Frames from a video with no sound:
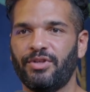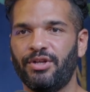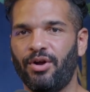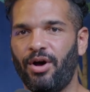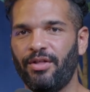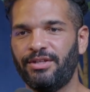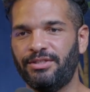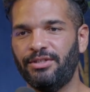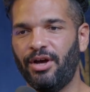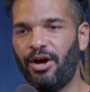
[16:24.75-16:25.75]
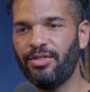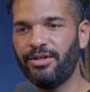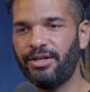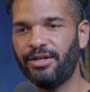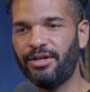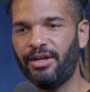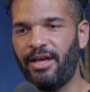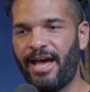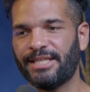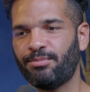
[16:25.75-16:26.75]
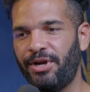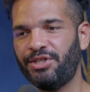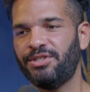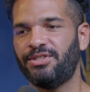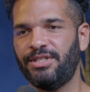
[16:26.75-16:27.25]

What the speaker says: all the aspirations